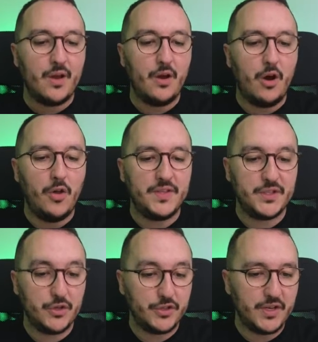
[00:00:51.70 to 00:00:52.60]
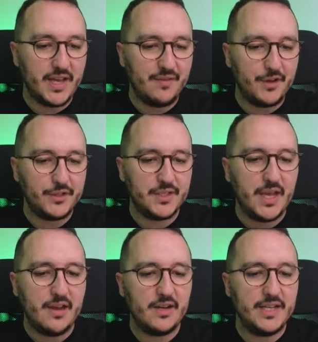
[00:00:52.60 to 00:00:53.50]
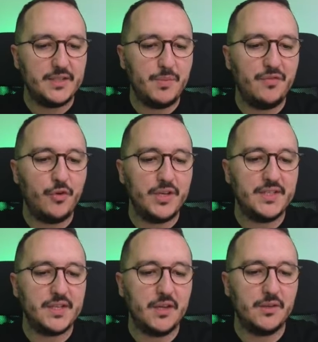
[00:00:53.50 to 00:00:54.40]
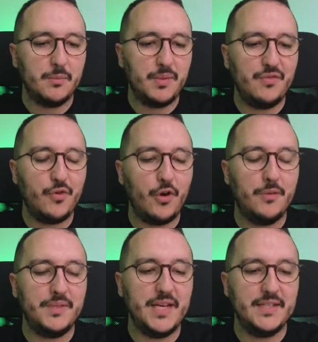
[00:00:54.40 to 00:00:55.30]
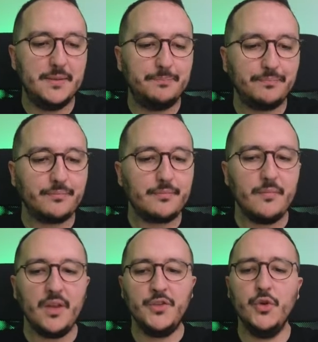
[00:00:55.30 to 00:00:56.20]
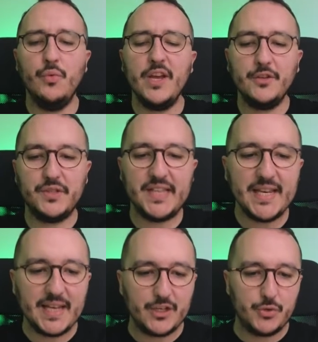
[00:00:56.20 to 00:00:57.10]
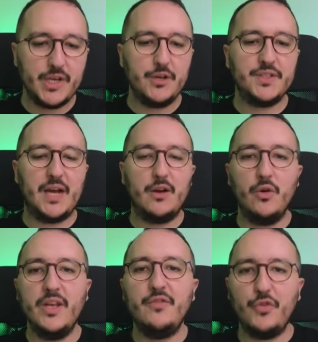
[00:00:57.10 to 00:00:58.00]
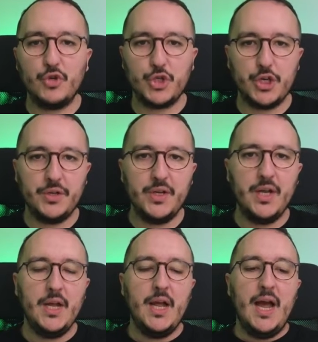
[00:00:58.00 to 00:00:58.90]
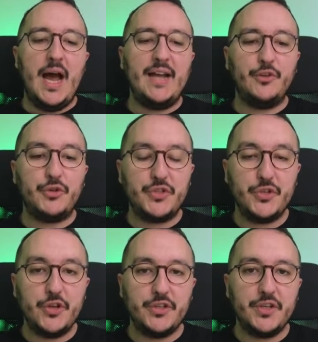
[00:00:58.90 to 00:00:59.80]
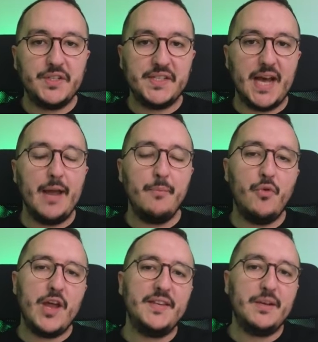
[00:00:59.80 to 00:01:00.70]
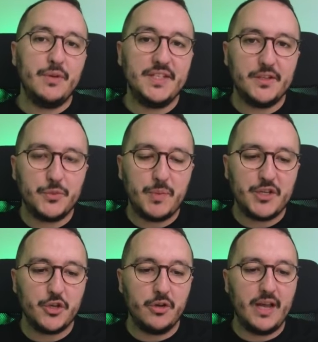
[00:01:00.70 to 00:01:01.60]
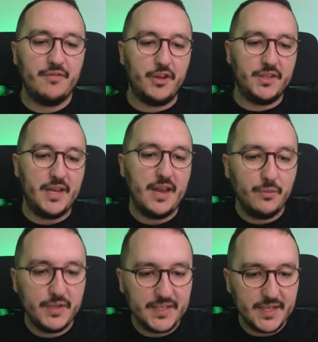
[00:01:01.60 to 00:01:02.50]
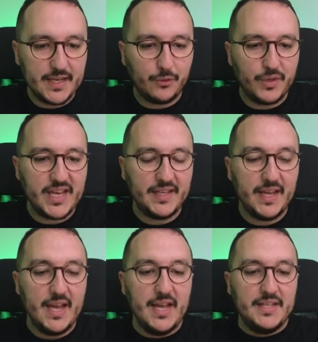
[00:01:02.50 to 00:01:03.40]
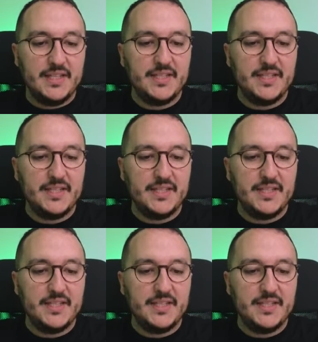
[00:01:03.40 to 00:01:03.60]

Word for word: on certain events. Here it's before insert, before update. So we understand that triggers are calling function at a certain time when there is a special event. And here we see that we get these